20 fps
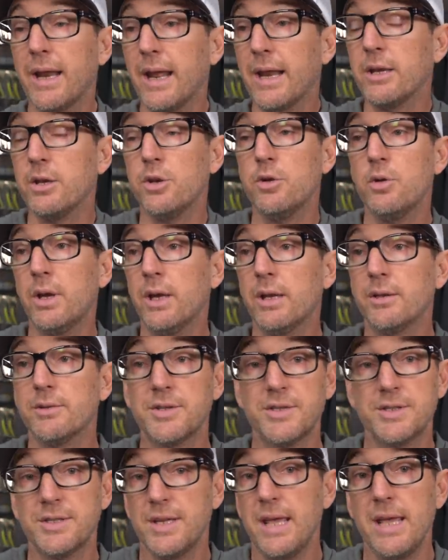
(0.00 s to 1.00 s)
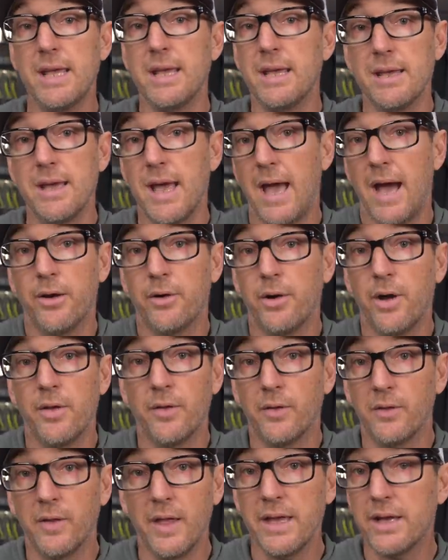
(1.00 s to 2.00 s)
and you can see out on
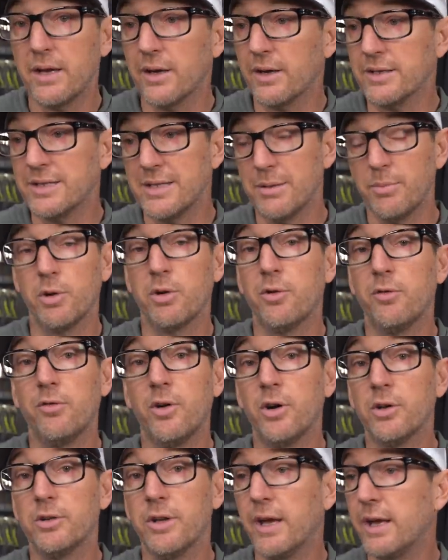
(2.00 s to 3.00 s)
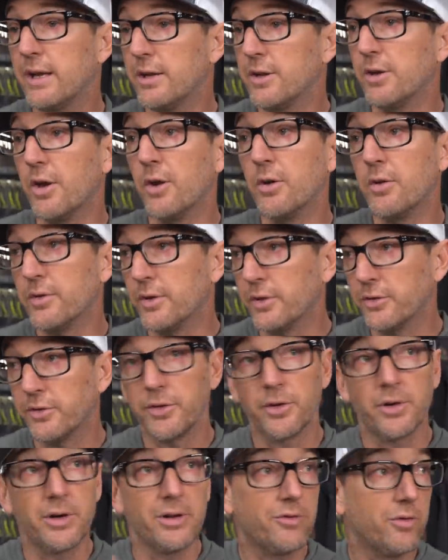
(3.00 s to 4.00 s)
the lake on a typical fall day, and you go and there's
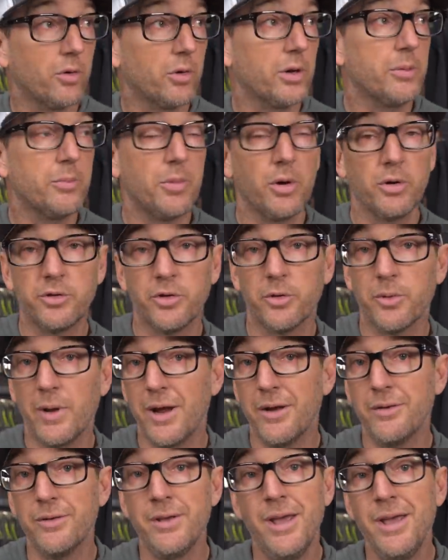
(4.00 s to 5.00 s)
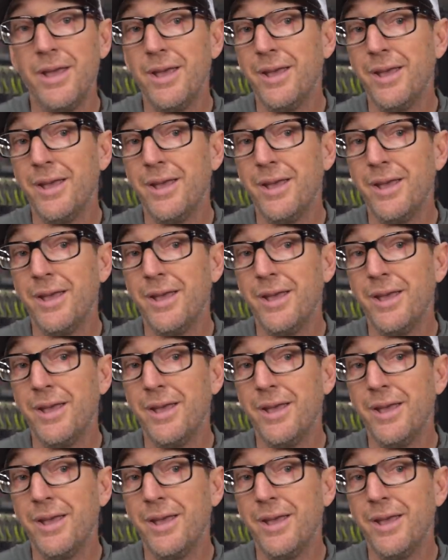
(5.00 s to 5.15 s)
30, 40 boats around,